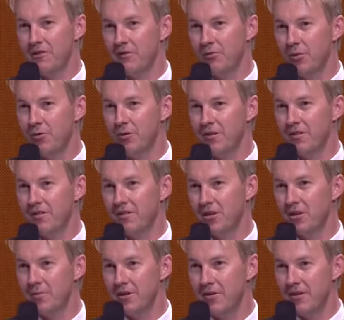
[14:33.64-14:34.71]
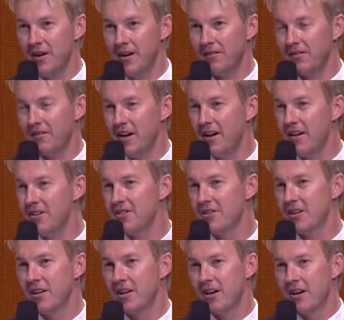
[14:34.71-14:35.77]
as well. This is going to be the next stage.
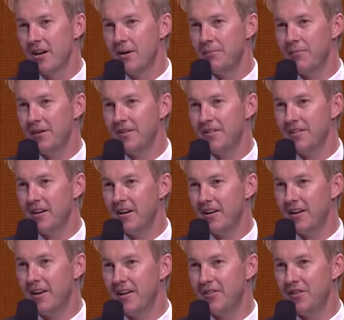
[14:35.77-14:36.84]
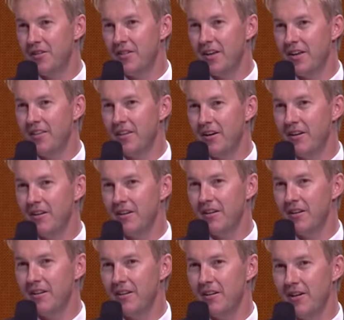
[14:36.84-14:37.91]
But to think that
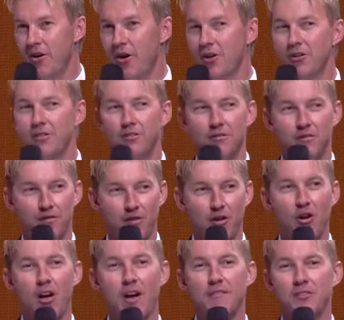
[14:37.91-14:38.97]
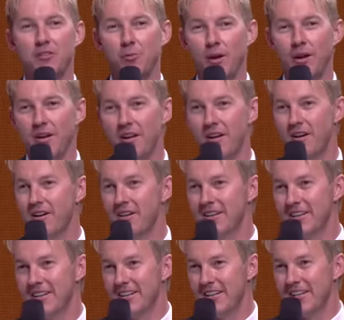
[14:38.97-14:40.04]
I could fly over to India,
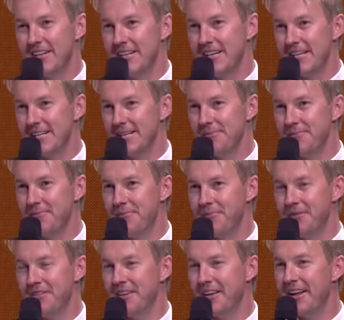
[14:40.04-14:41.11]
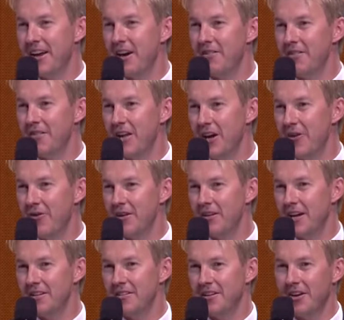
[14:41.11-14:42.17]
to get over there
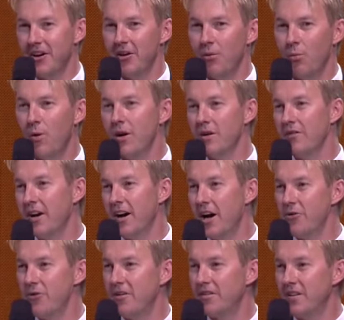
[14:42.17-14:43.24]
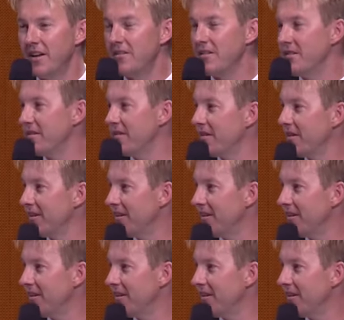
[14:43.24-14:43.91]
and to go to one of the 100 centres,